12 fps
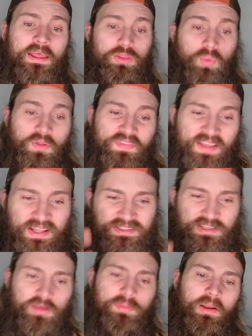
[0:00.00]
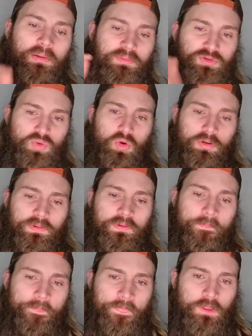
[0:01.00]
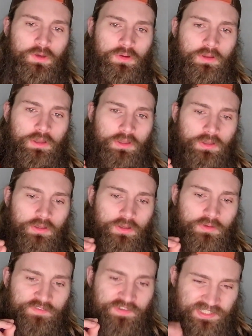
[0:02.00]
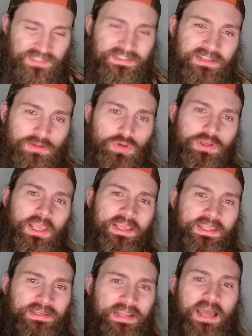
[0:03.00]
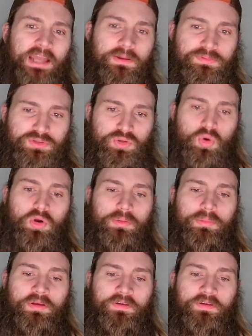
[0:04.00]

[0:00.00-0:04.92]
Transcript: The one thing I tell you about absorbed, Vicente Luque cannot absorb